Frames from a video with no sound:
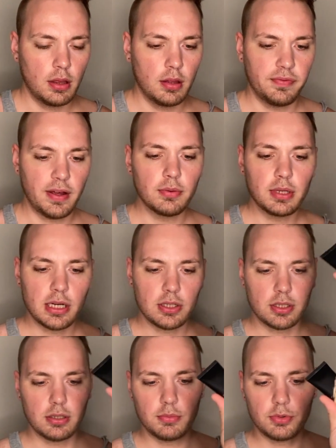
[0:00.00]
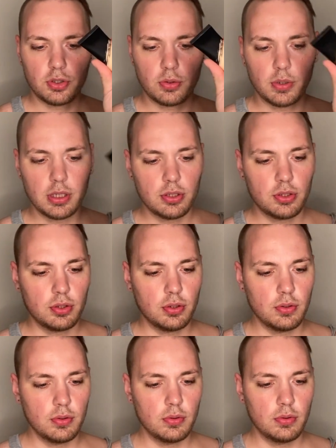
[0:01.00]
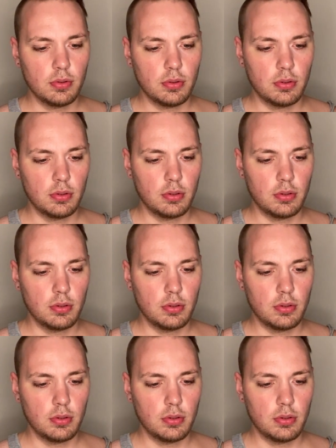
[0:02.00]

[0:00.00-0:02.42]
The foundation was $22.